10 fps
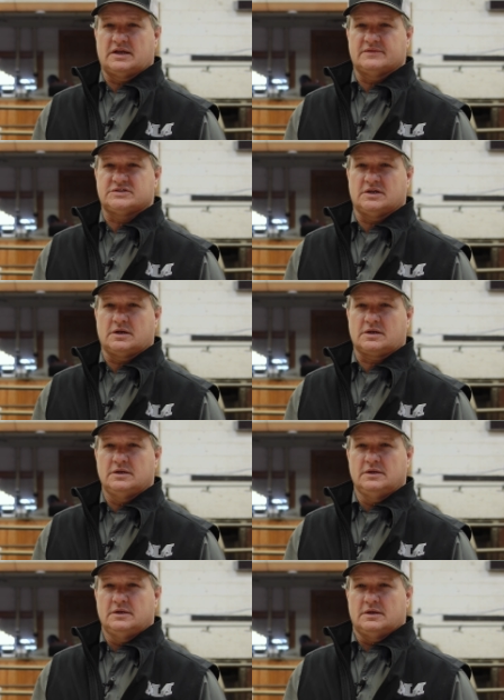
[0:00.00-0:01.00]
Livestock.
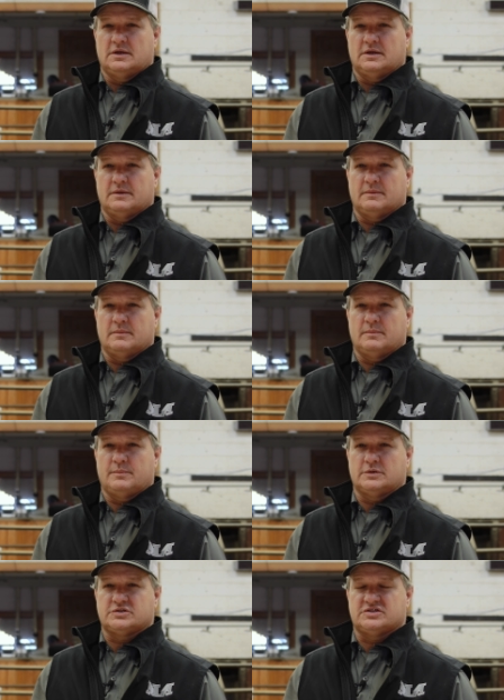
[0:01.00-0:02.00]
Uh,
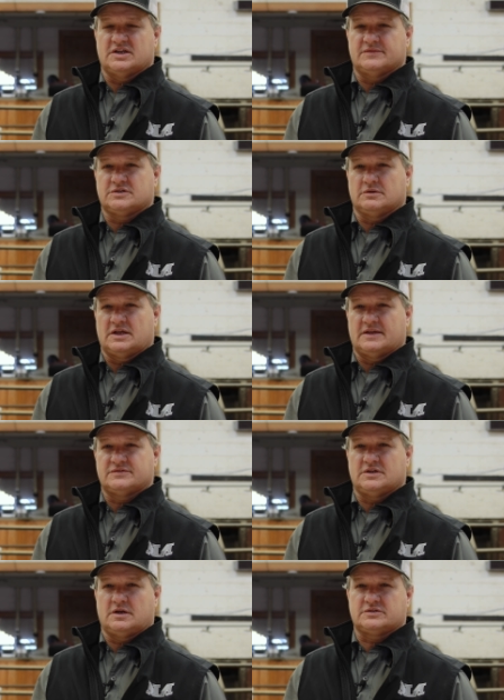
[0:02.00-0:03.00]
purchased Navasota
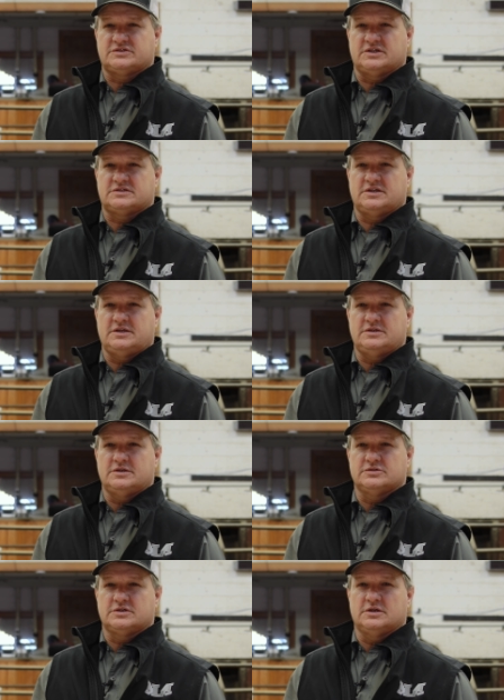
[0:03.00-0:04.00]
Livestock 16
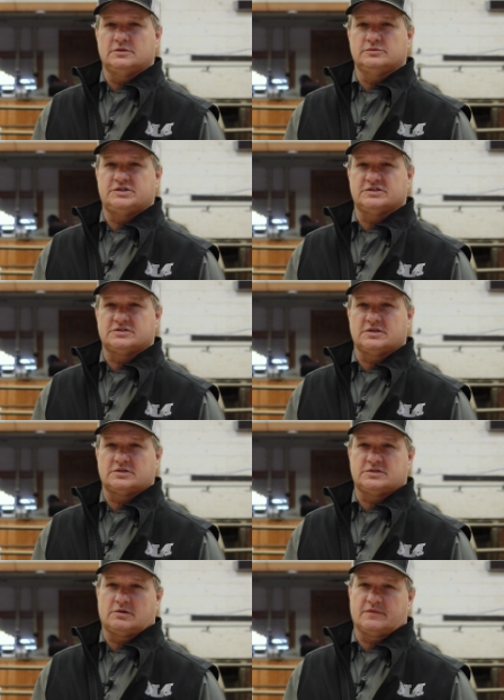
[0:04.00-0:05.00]
years ago. So this is our
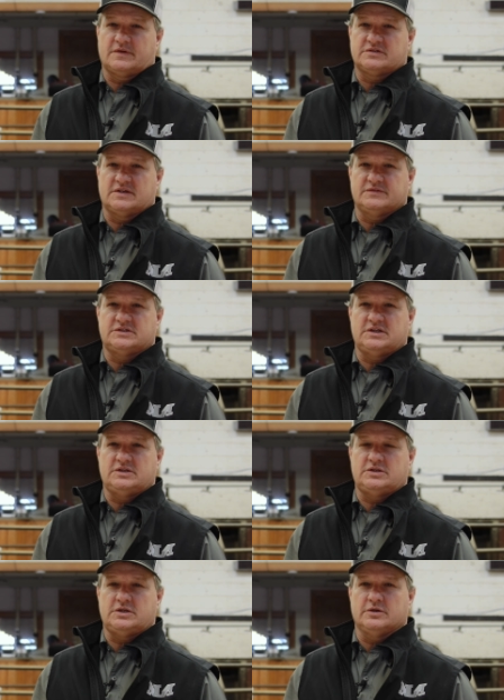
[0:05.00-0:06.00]
start of our
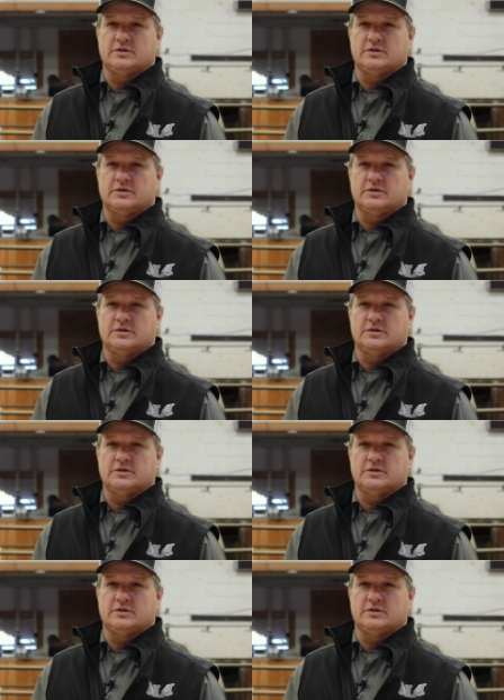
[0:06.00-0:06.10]
17th year